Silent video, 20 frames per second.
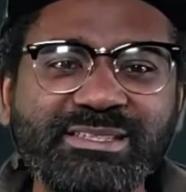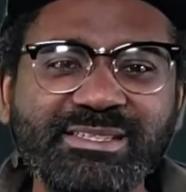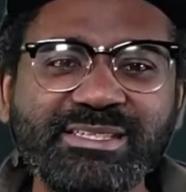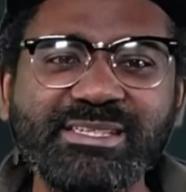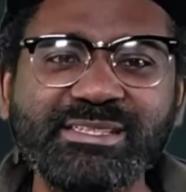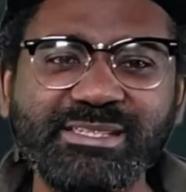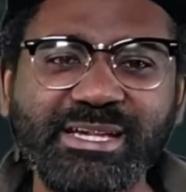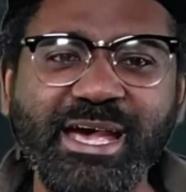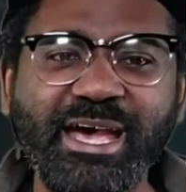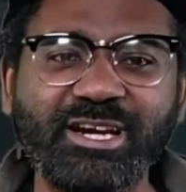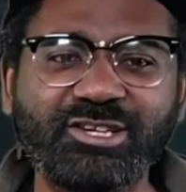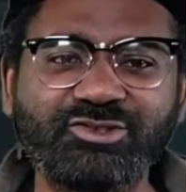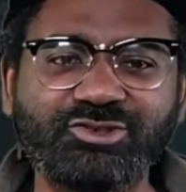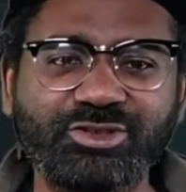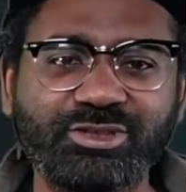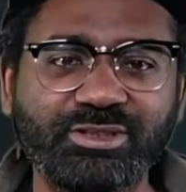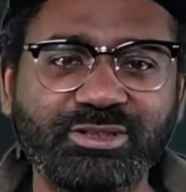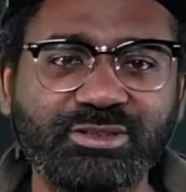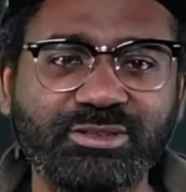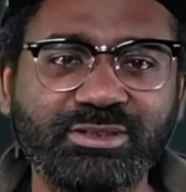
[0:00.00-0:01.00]
is extra.
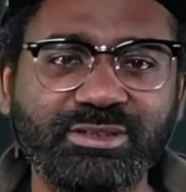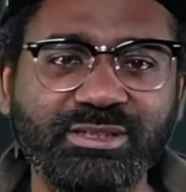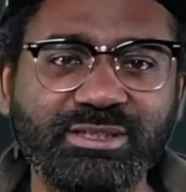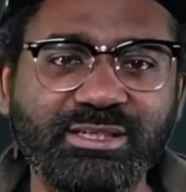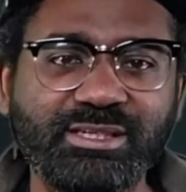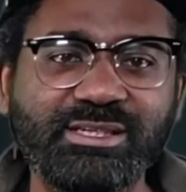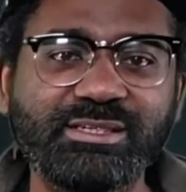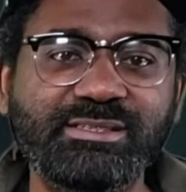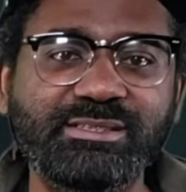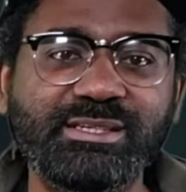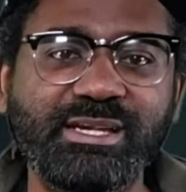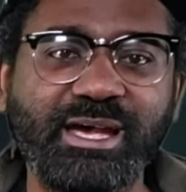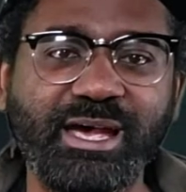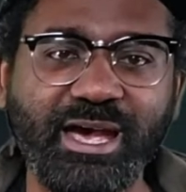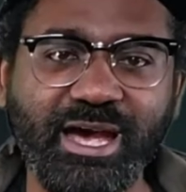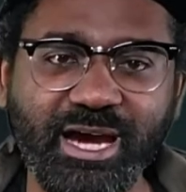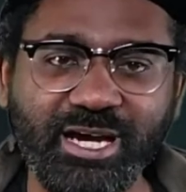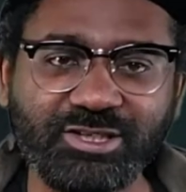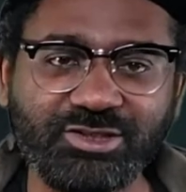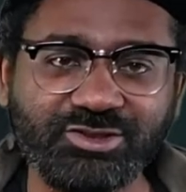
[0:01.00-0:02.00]
He's
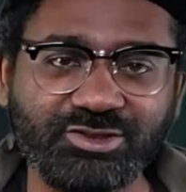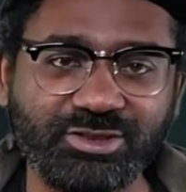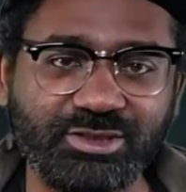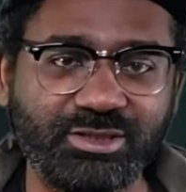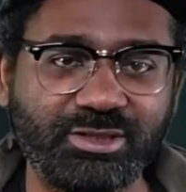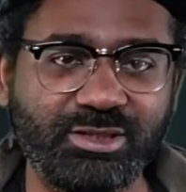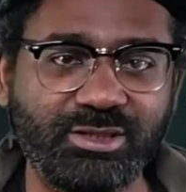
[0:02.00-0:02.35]
extra.